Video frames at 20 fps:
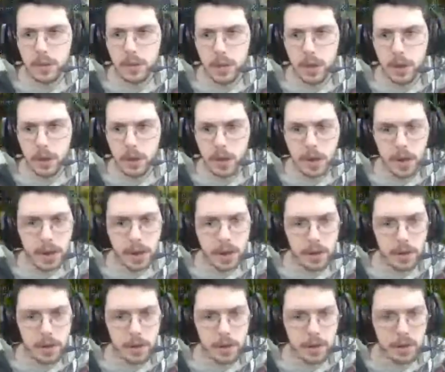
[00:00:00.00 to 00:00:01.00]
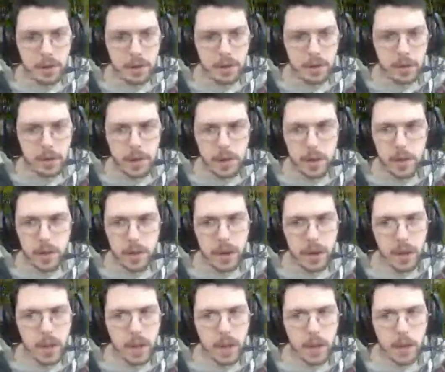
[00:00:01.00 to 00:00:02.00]
Alright. And
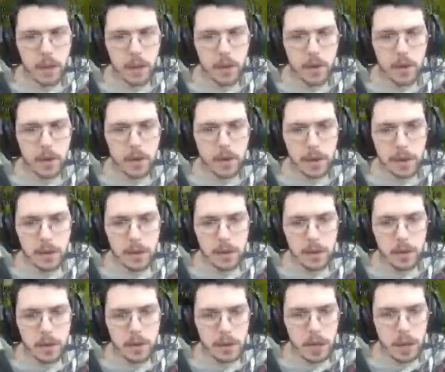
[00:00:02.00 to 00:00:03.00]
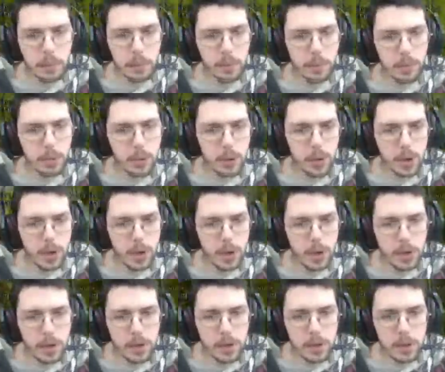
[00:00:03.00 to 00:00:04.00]
then there's a couple more around
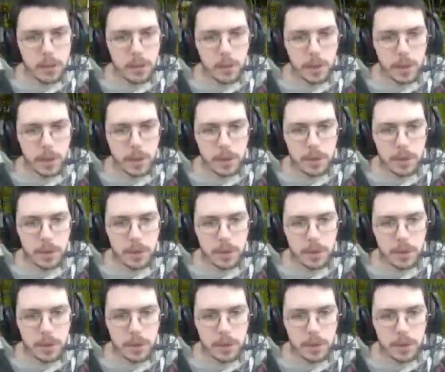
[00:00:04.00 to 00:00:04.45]
here somewhere.